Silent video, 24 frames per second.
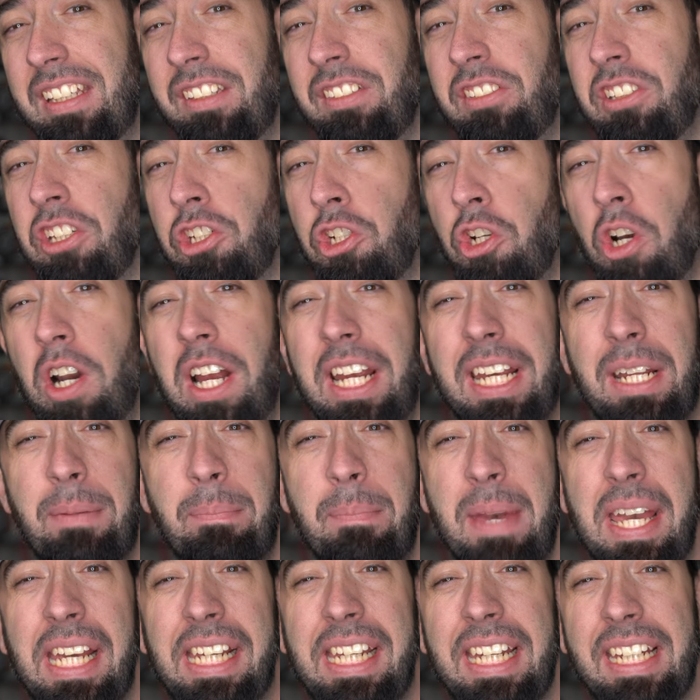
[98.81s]
is to try and
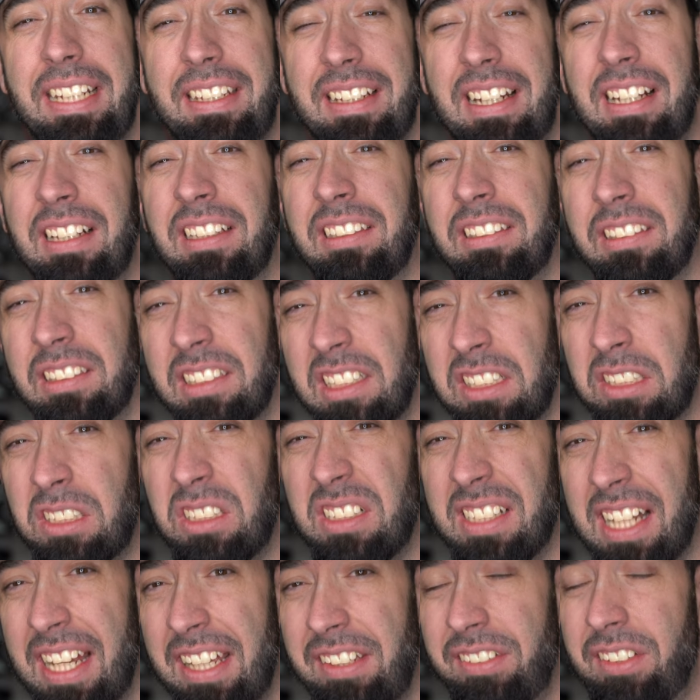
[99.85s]
make it a little
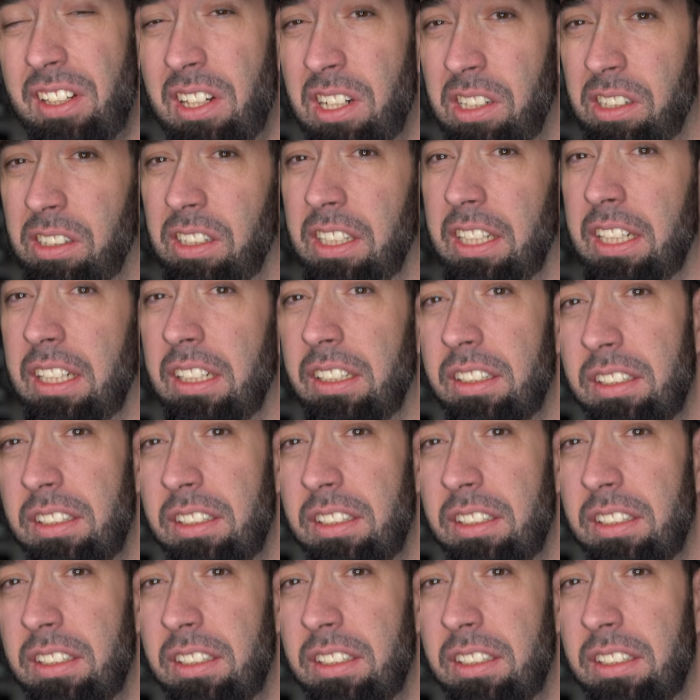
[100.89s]
less ugly.